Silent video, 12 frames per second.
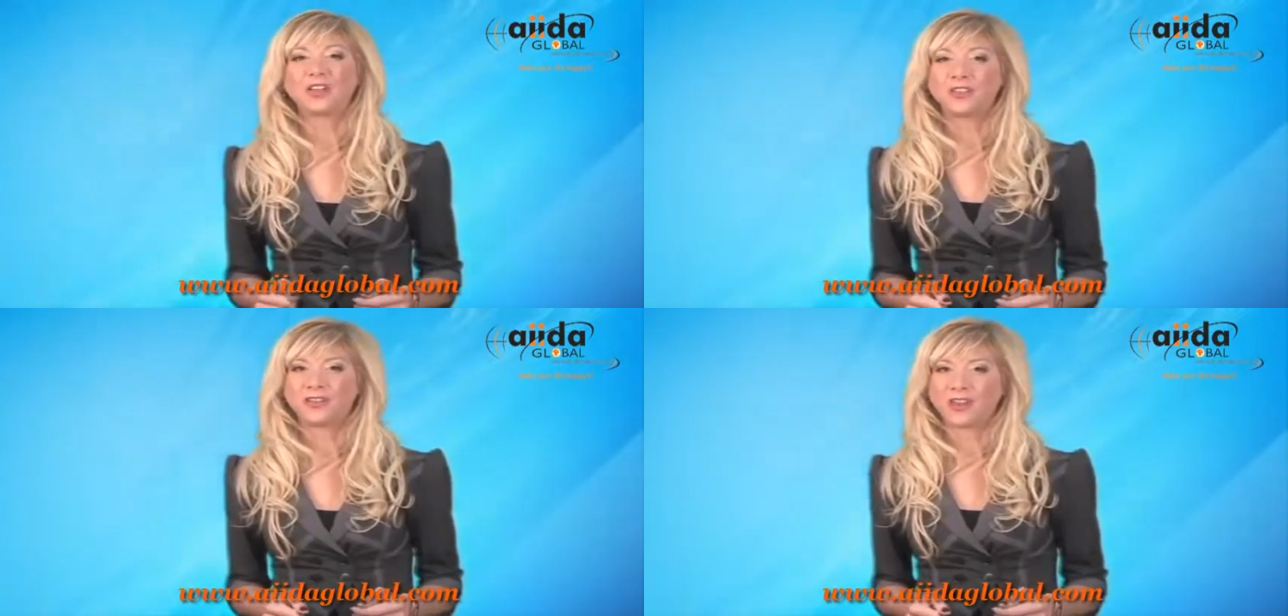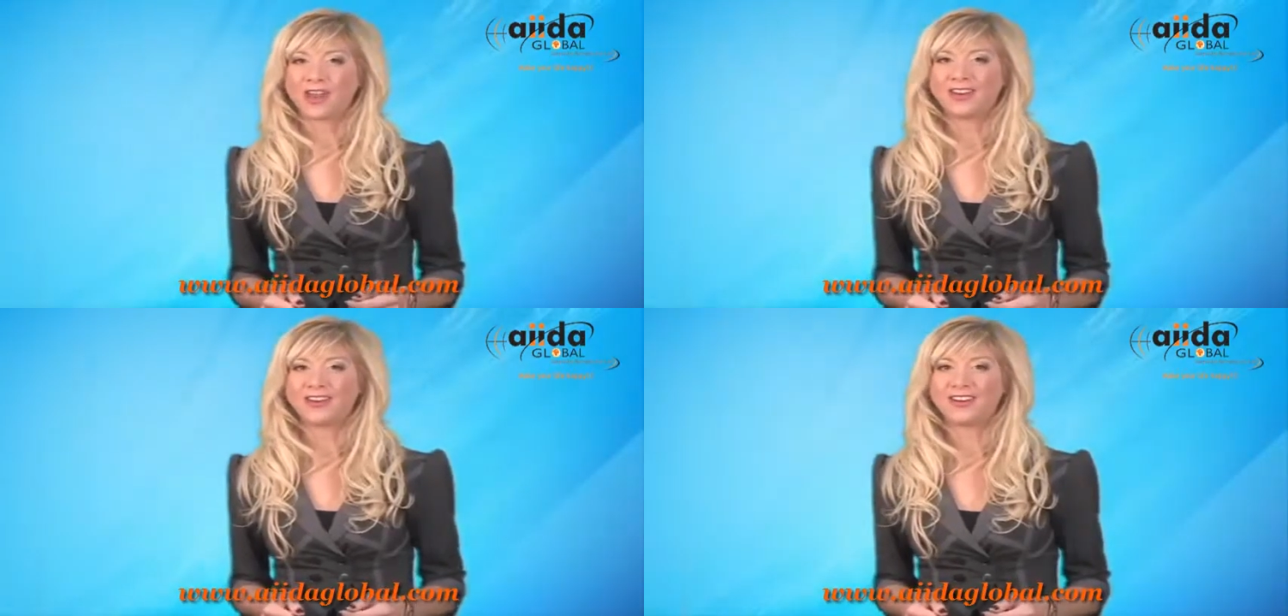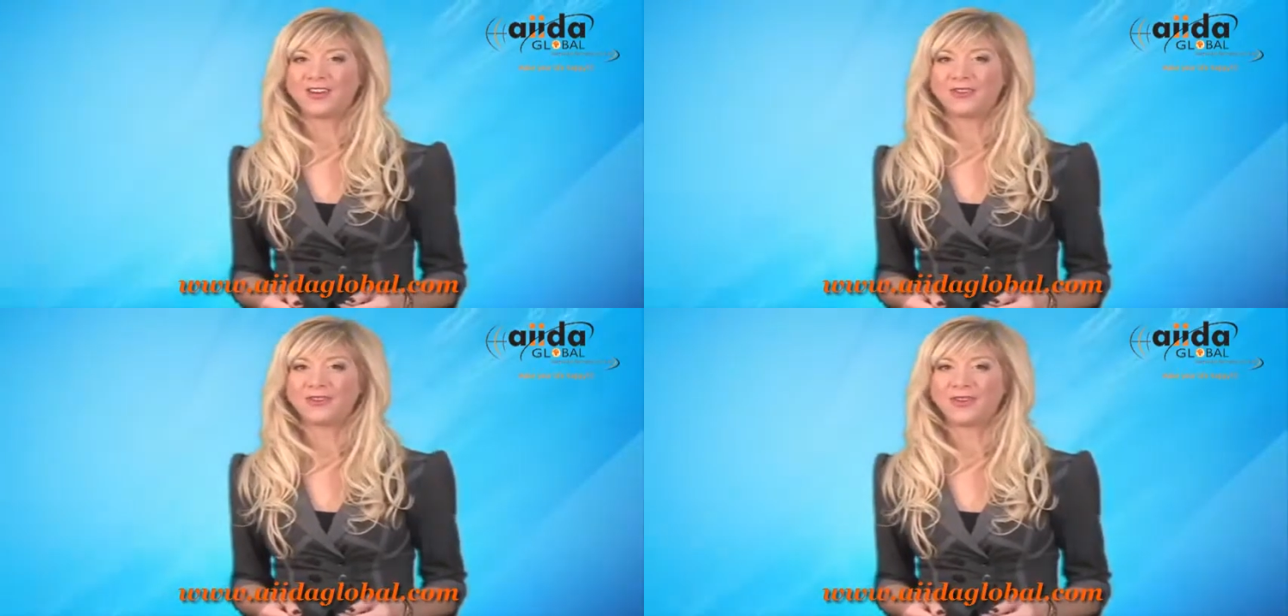You got an
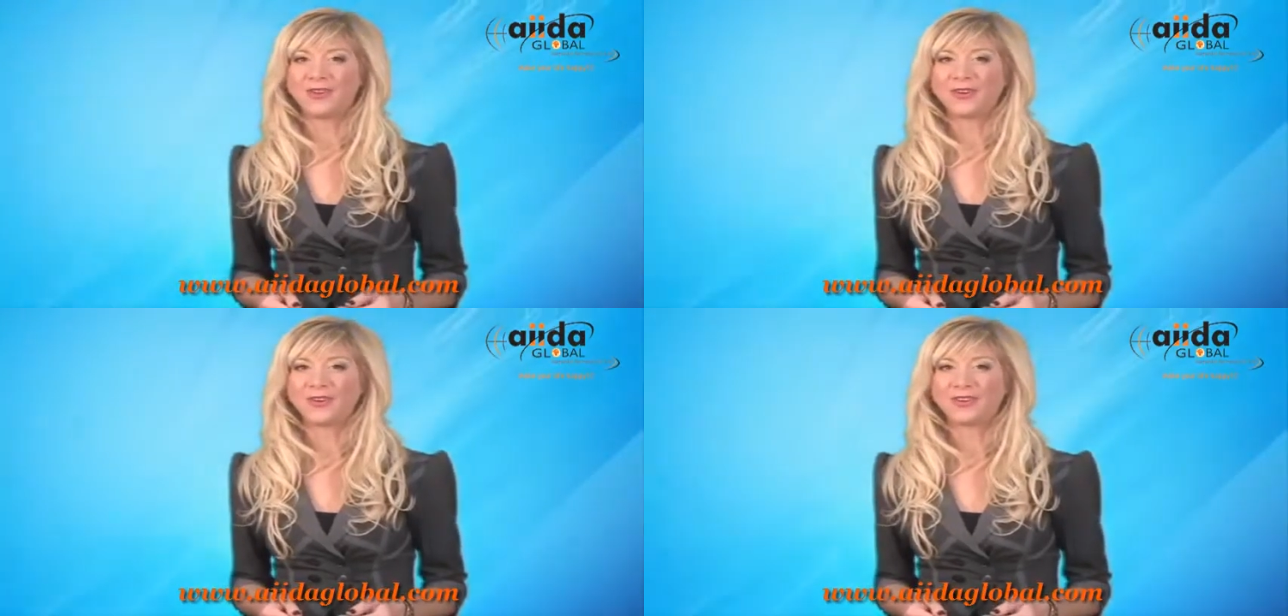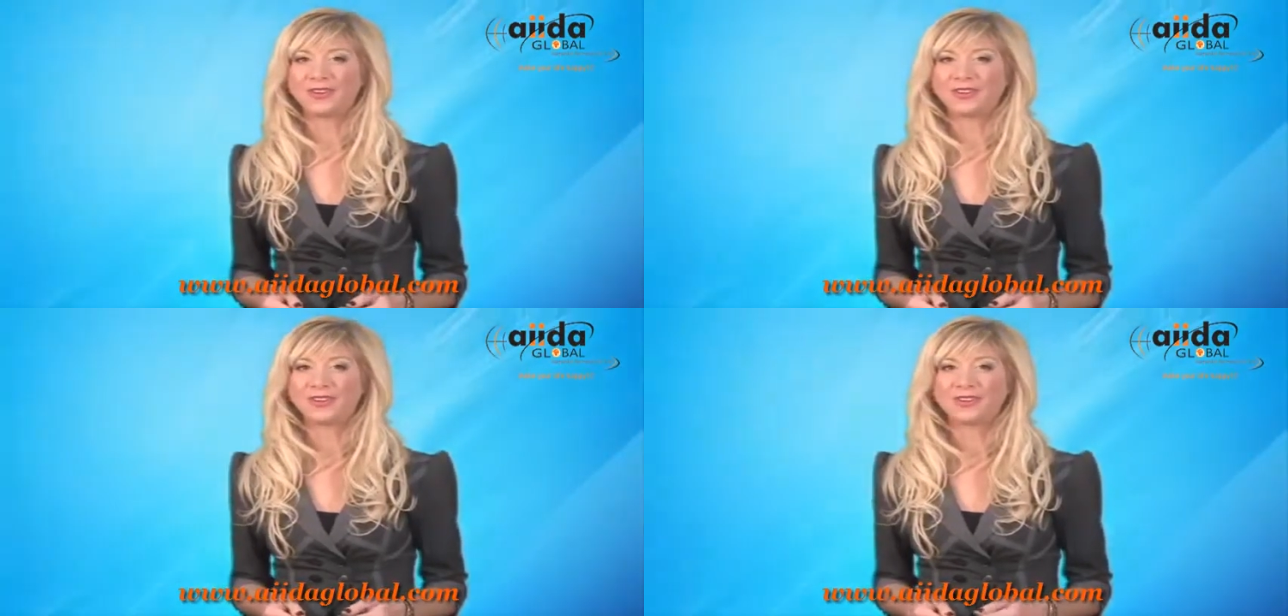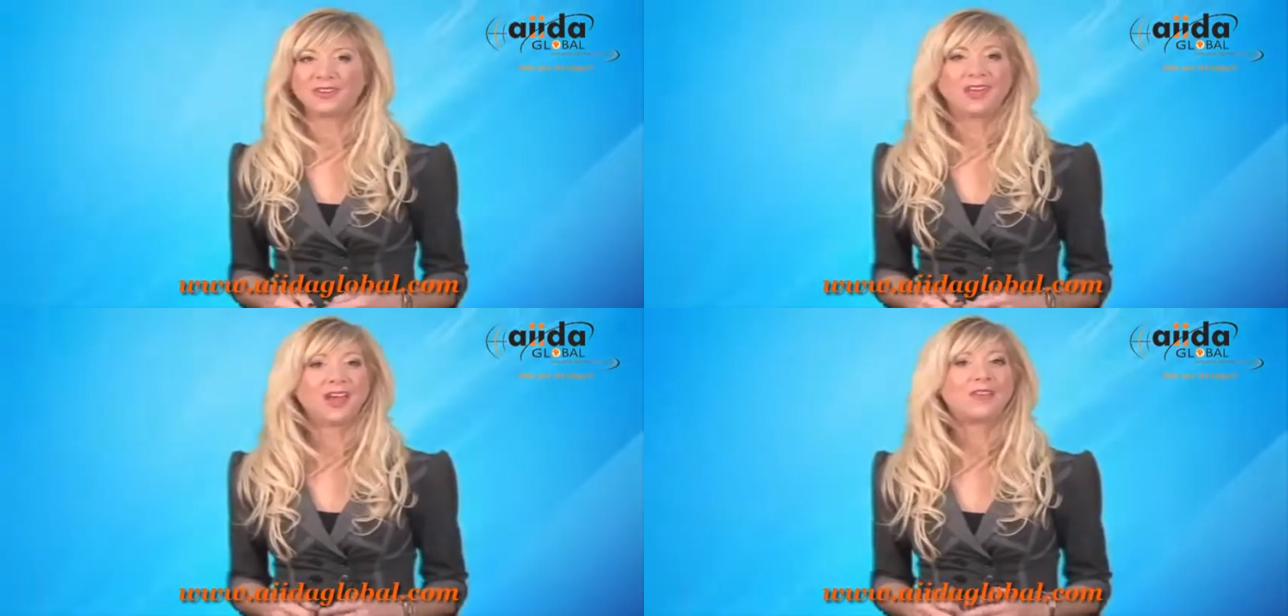interview.
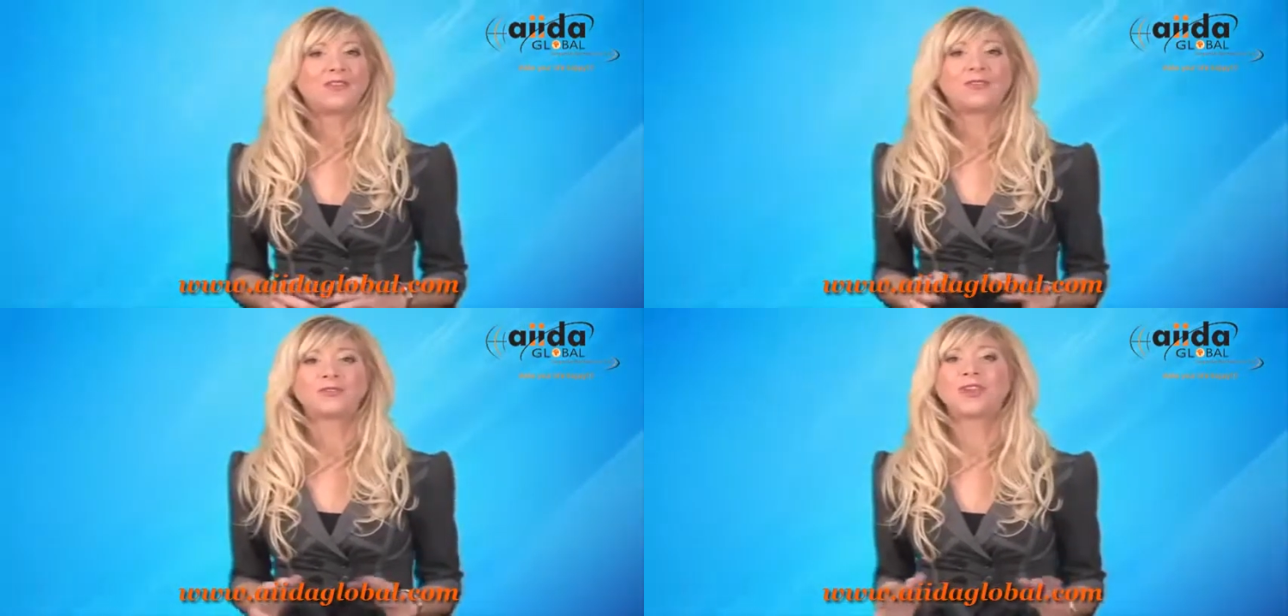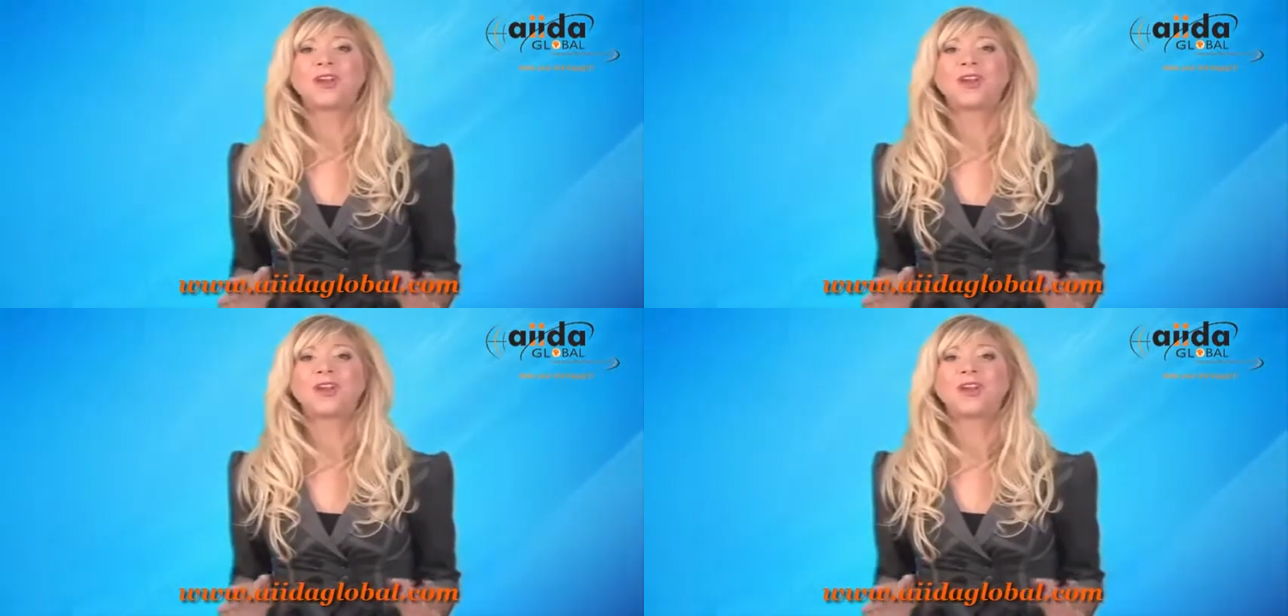Out of those